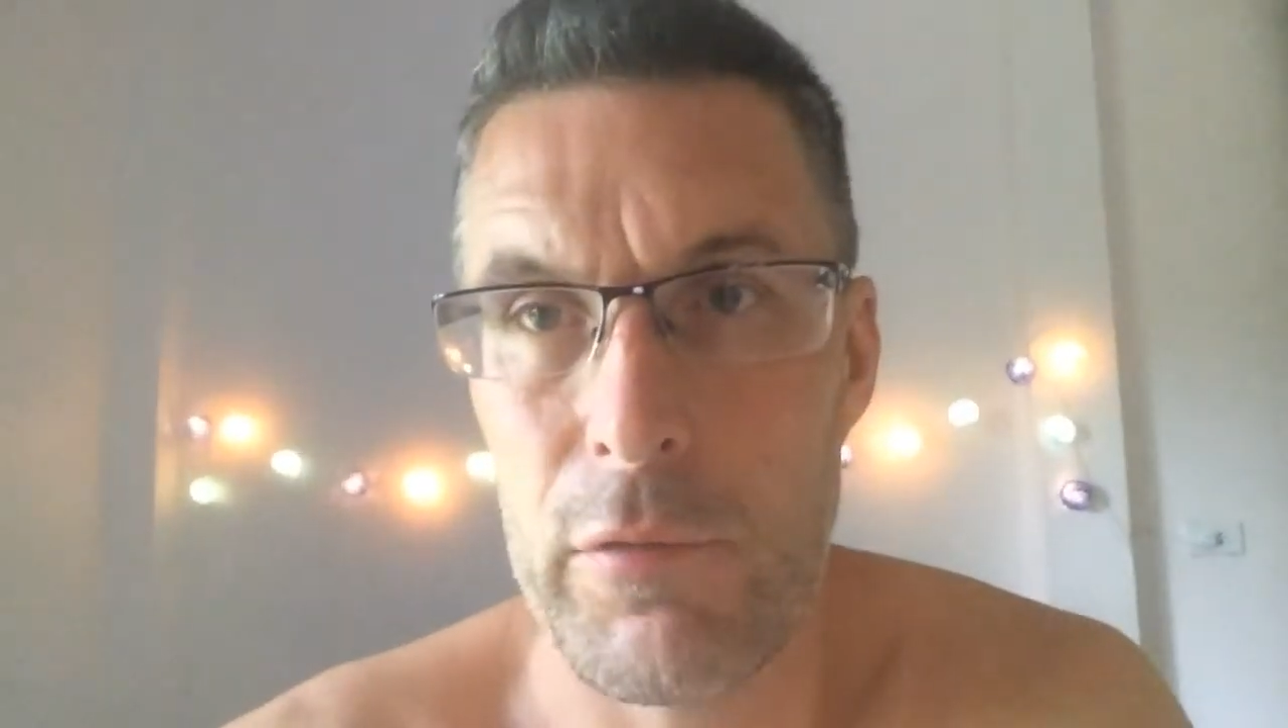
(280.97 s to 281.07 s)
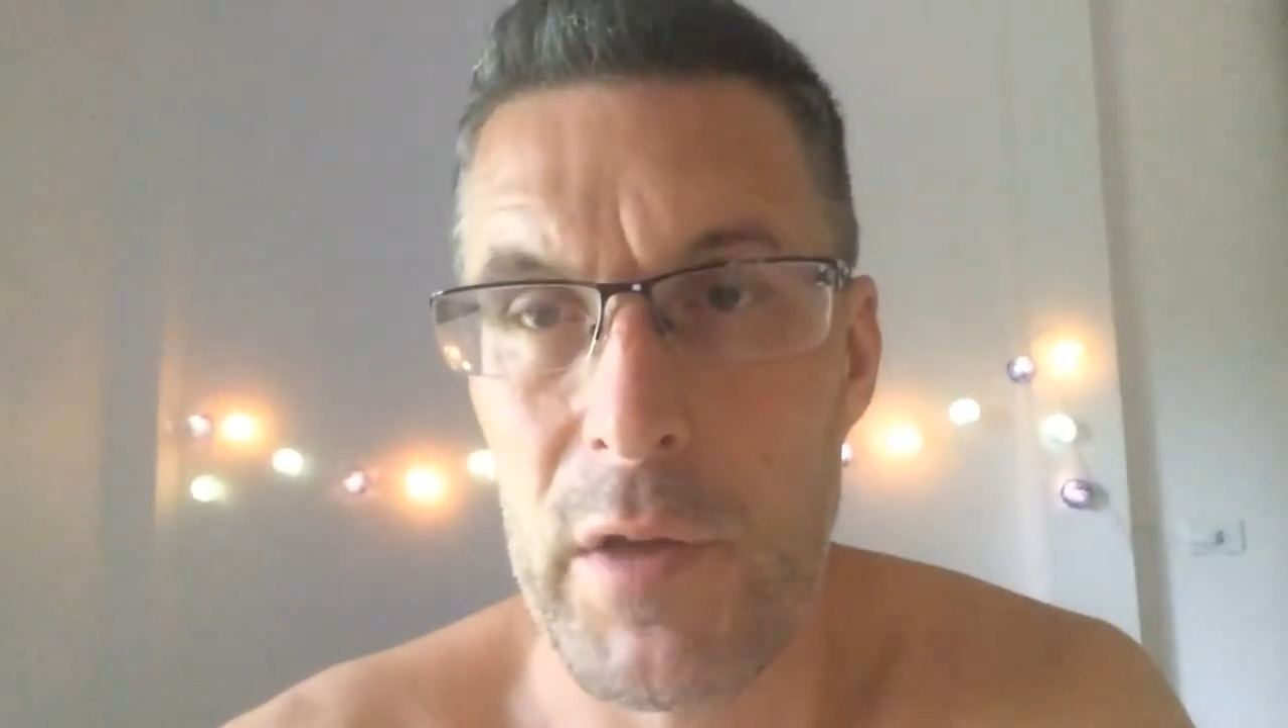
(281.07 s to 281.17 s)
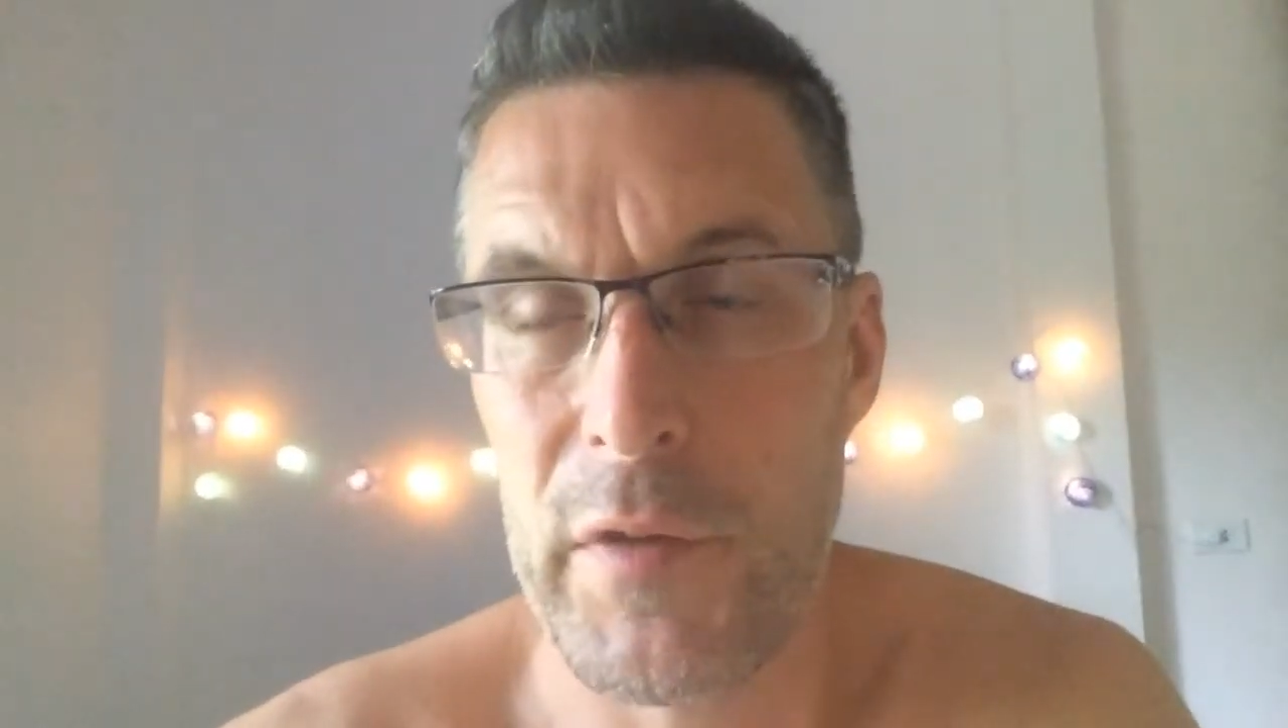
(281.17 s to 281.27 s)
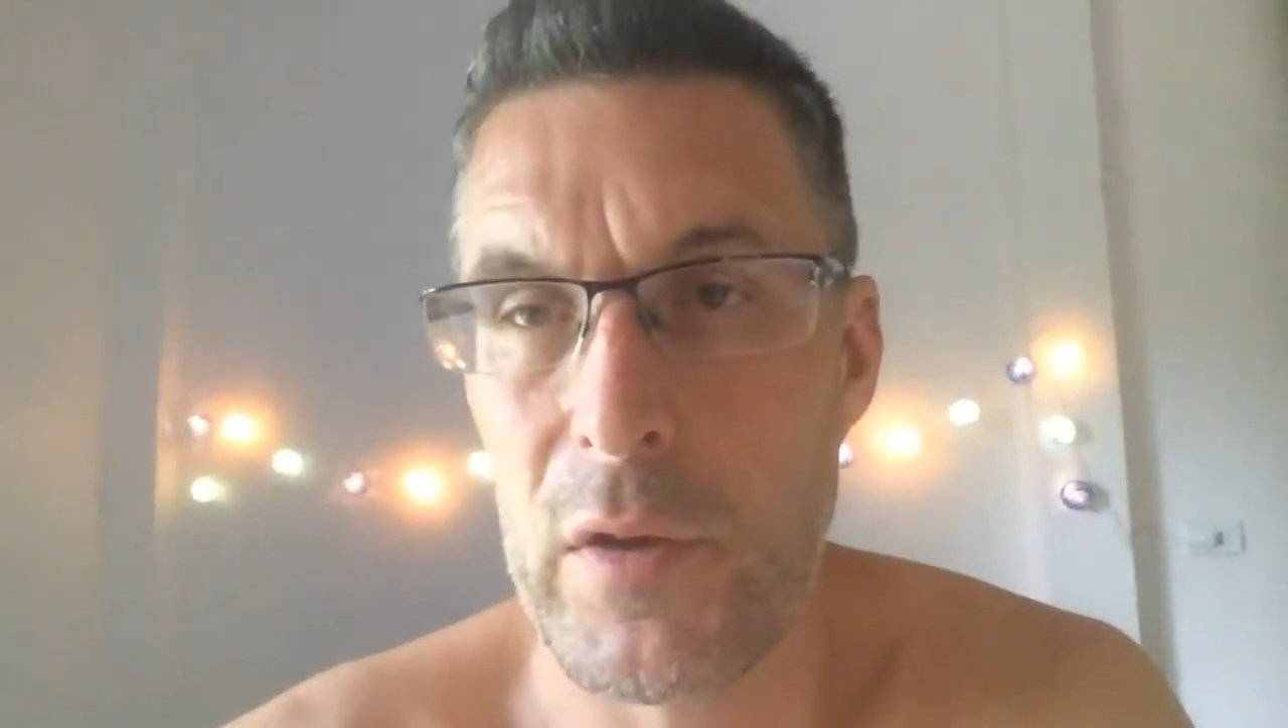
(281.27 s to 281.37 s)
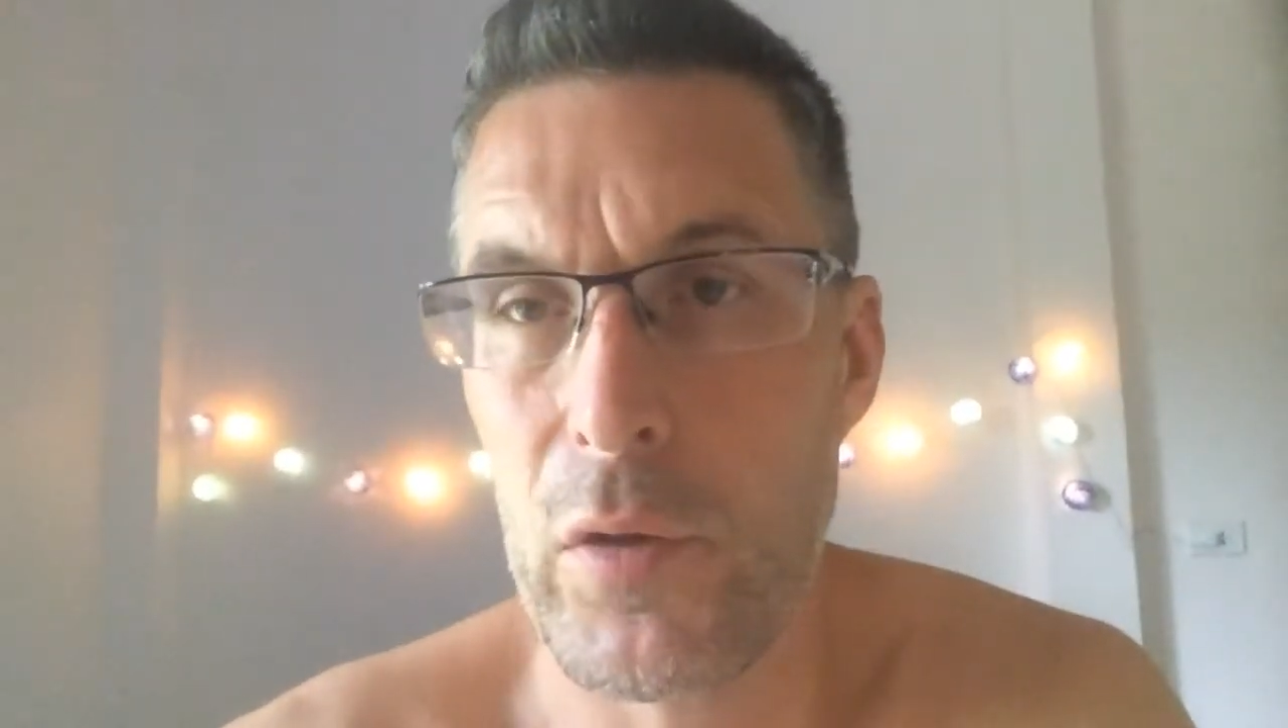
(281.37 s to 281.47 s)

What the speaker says: raising